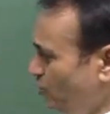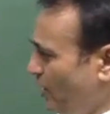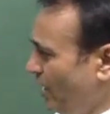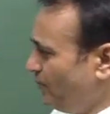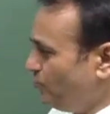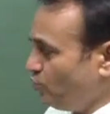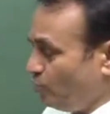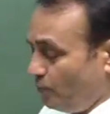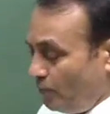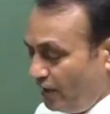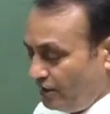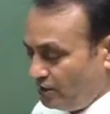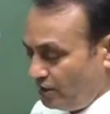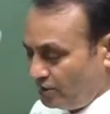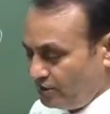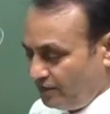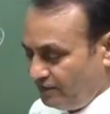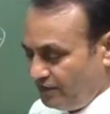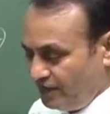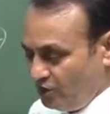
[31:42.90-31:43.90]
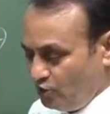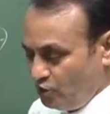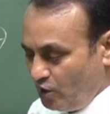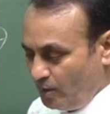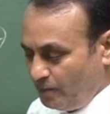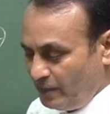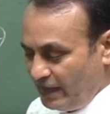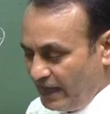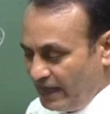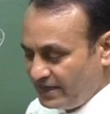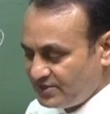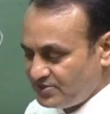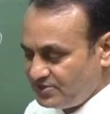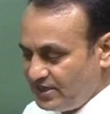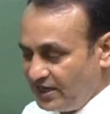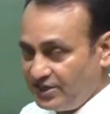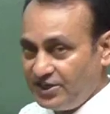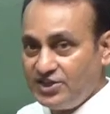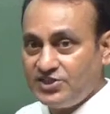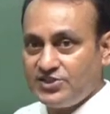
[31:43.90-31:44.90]
have to point out the value of x,
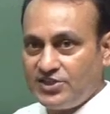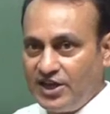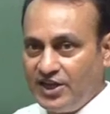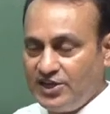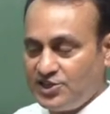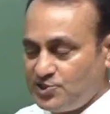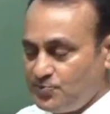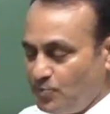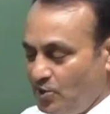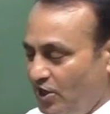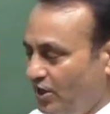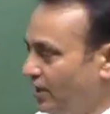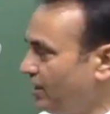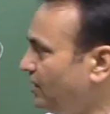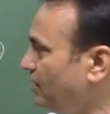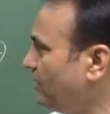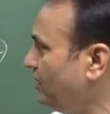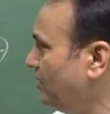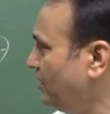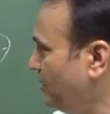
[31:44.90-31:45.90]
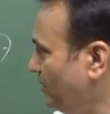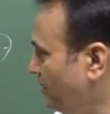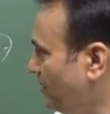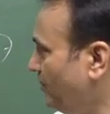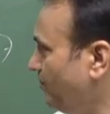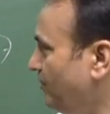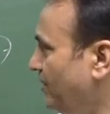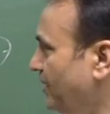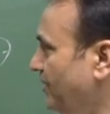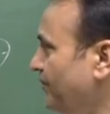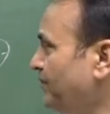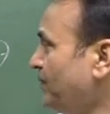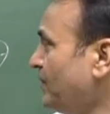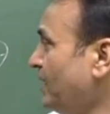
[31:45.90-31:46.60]
that is the smaller number.